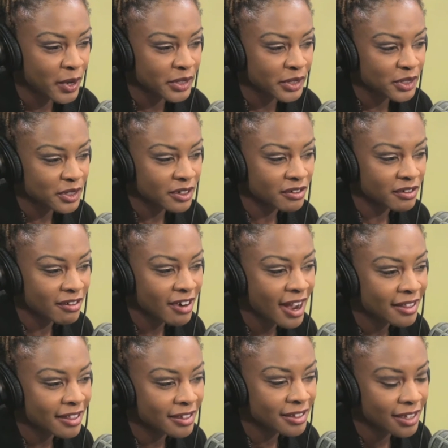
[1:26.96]
but
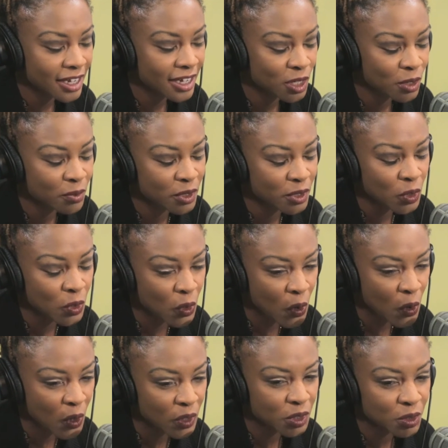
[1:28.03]
rather that they would
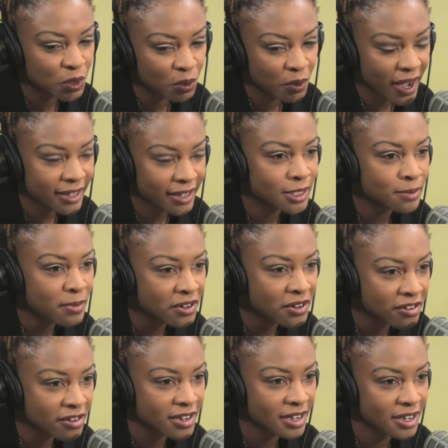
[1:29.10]
go to
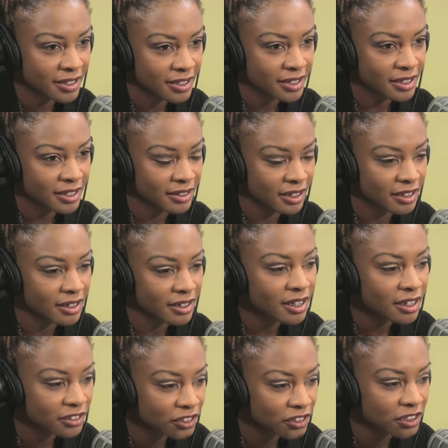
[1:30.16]
experience another
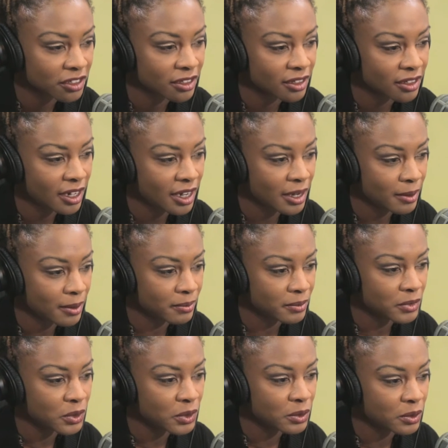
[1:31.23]
culture, um,
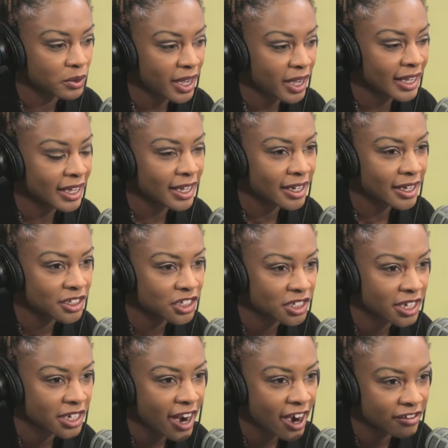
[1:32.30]
mm. to engage
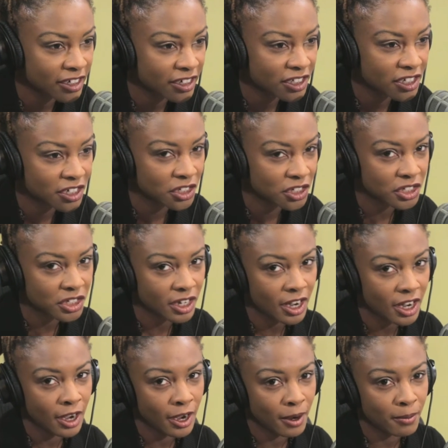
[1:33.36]
in the heritage,
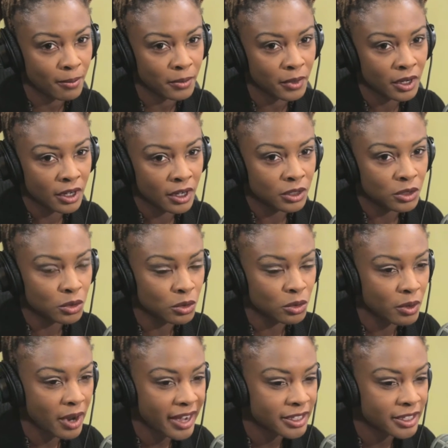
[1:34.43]
um,
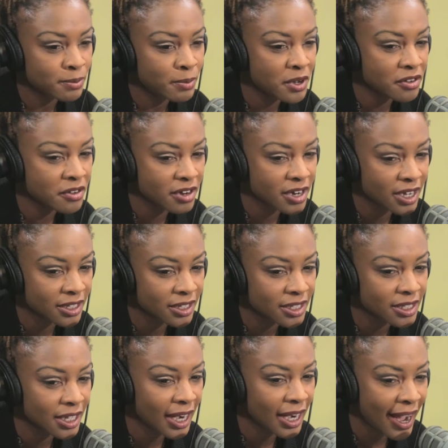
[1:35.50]
to
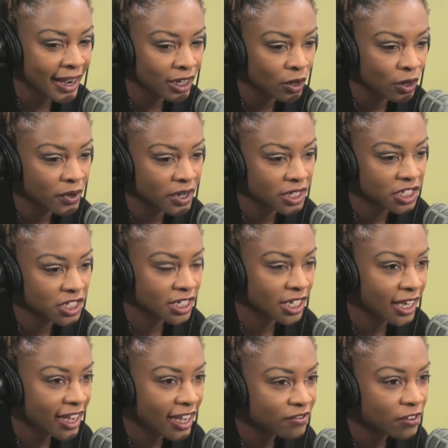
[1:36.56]
experience the language and
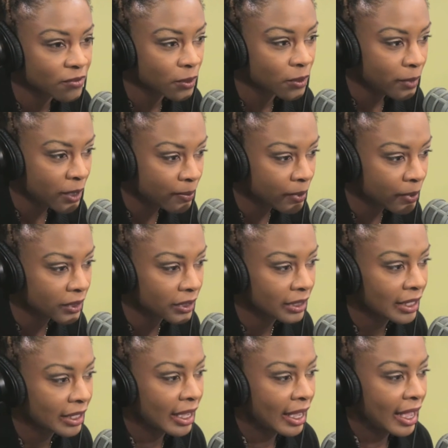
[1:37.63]
the life of the people.